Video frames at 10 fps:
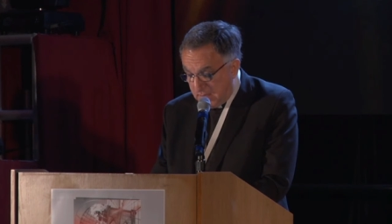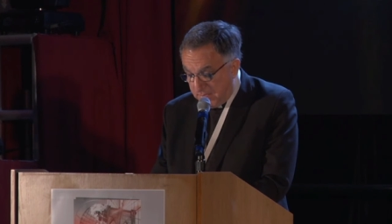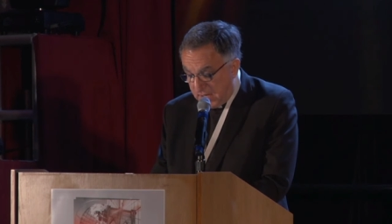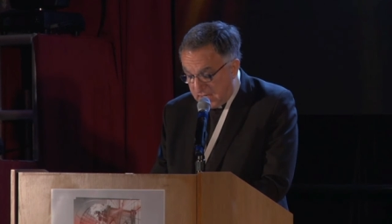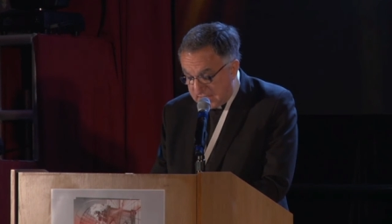
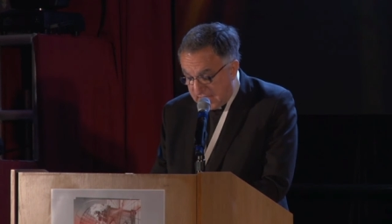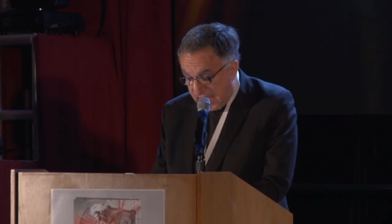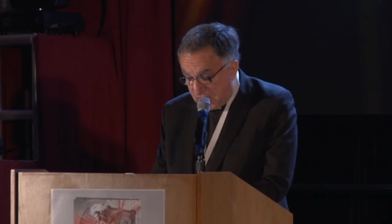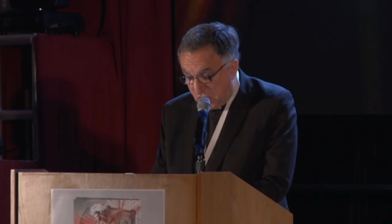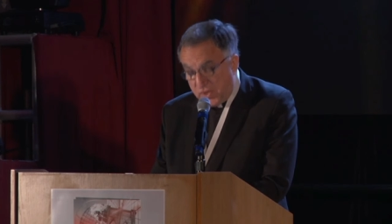But it is
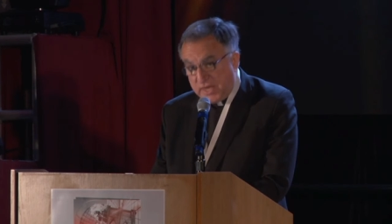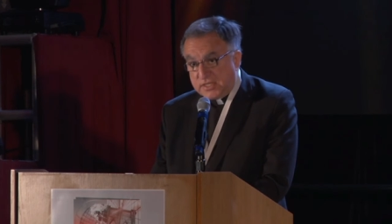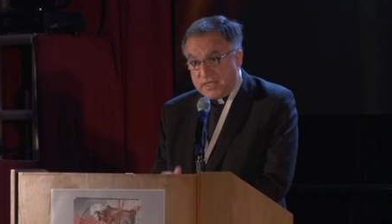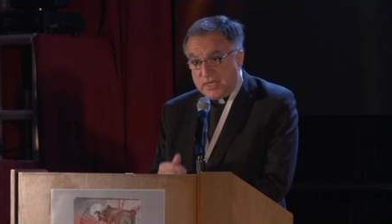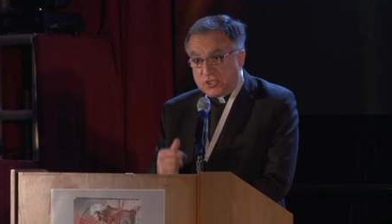then that we
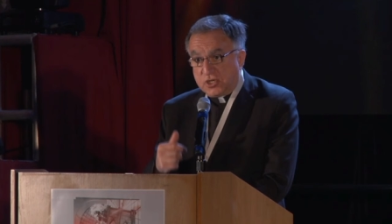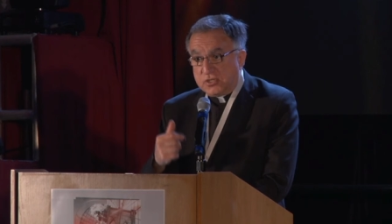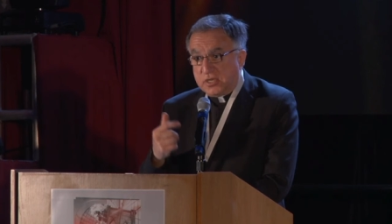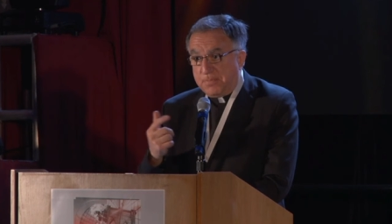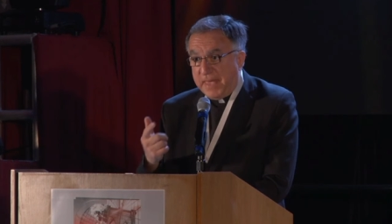
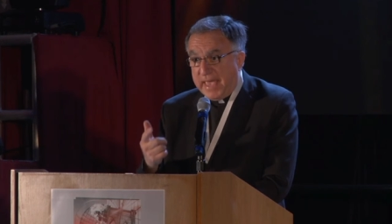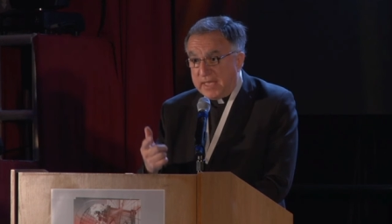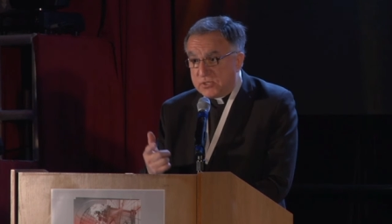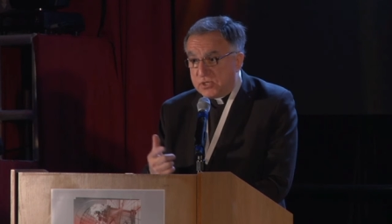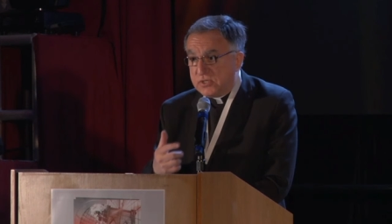teachers and
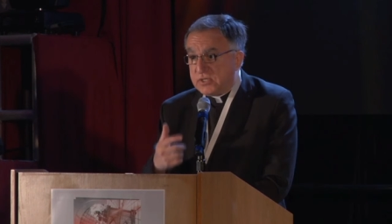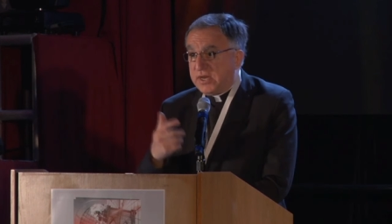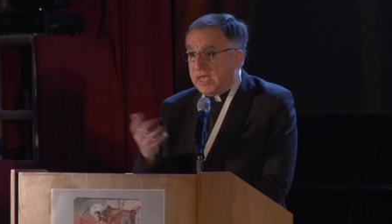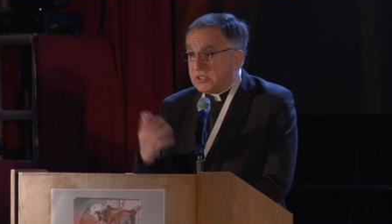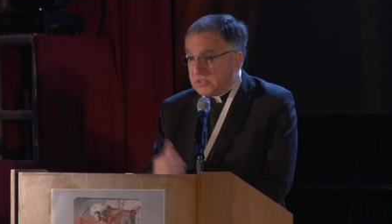pastors and
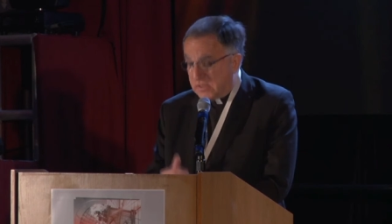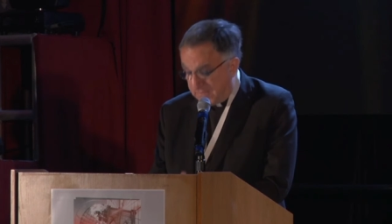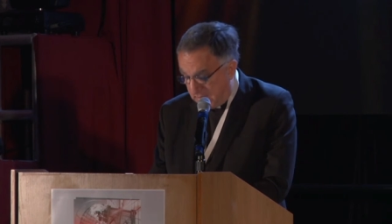agents of